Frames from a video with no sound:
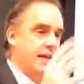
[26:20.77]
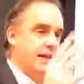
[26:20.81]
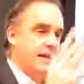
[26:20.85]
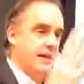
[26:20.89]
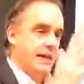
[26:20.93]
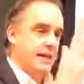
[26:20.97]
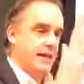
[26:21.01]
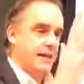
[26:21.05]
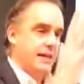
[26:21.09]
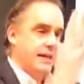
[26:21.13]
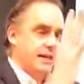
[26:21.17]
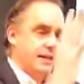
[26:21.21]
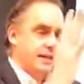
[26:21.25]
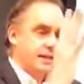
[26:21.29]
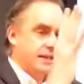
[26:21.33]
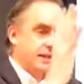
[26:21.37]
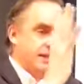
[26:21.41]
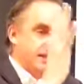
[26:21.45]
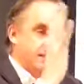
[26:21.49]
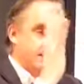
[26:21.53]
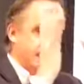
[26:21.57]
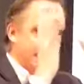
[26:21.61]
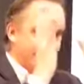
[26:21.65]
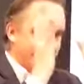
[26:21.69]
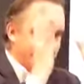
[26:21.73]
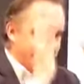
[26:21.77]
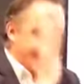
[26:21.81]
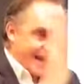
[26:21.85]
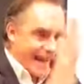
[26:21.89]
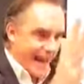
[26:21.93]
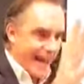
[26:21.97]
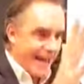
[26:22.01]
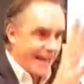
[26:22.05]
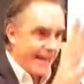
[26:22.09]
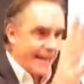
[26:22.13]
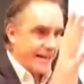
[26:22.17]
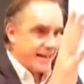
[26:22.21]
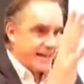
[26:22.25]
the, the
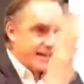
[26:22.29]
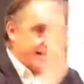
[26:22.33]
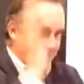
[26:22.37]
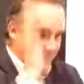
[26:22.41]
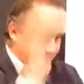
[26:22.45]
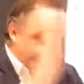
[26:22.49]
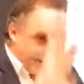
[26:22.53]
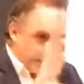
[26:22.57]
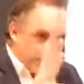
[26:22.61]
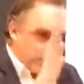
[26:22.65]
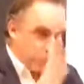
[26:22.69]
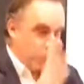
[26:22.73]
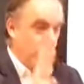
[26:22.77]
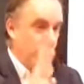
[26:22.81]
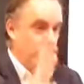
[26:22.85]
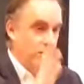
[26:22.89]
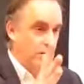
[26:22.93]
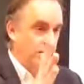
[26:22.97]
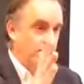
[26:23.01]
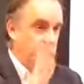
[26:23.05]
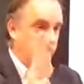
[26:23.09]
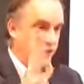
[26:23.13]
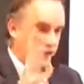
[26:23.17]
satanic symbol,